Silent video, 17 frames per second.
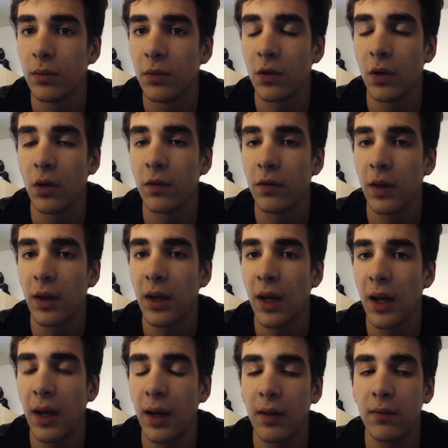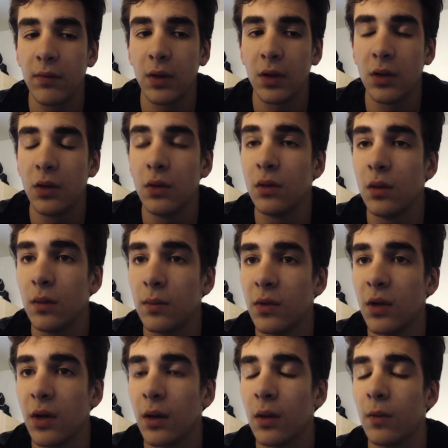So if they have a YouTube
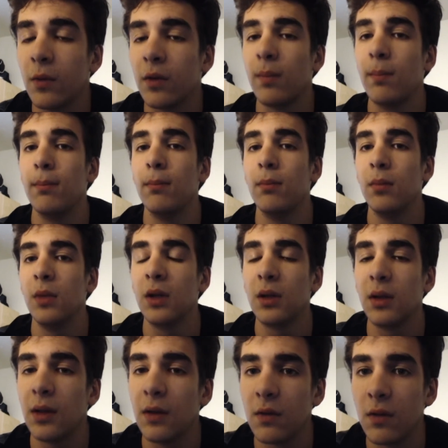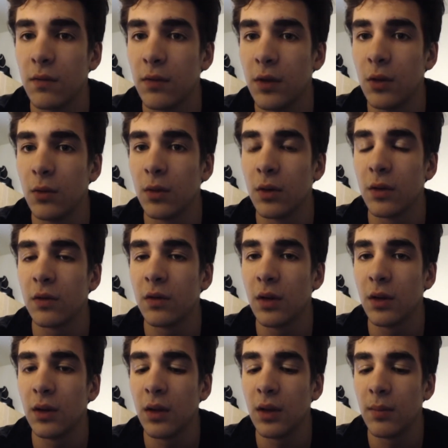channel with millions of viewers
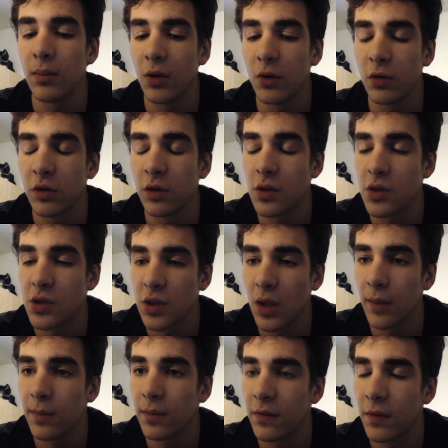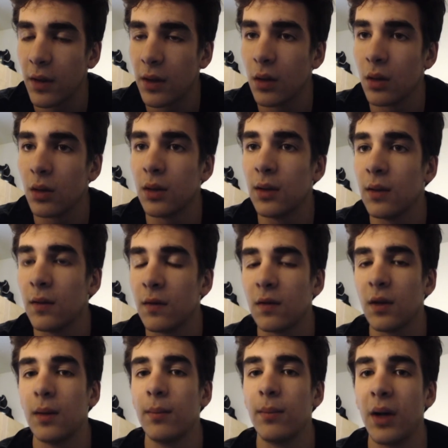and they post their Shopify on it and
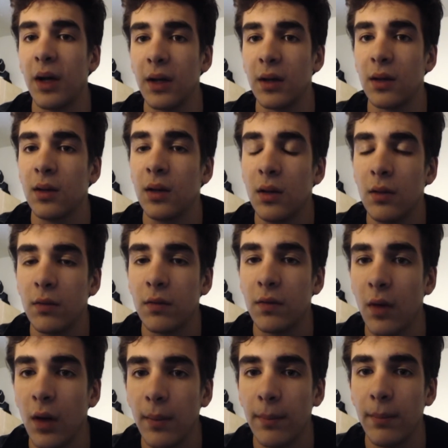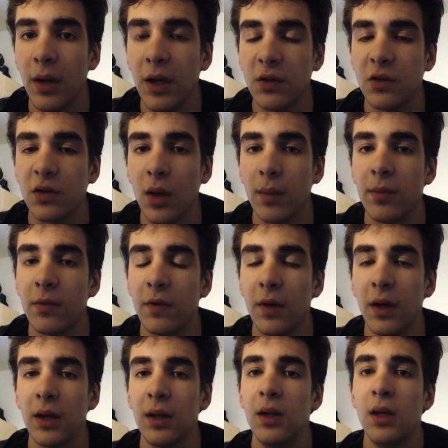said buy from my
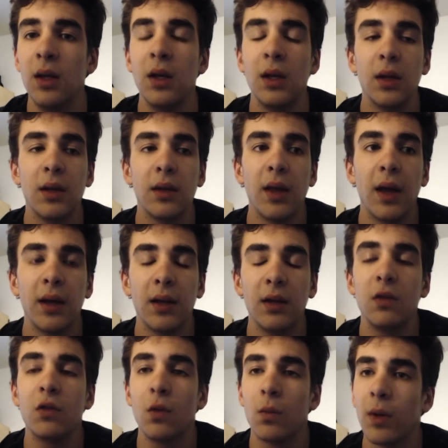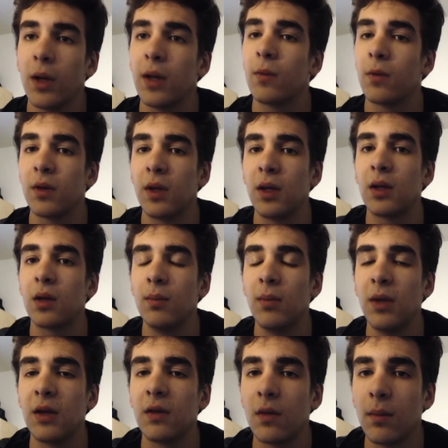Shopify, that is a way where they can
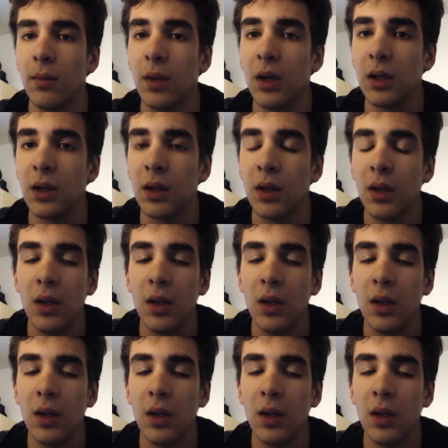make some money.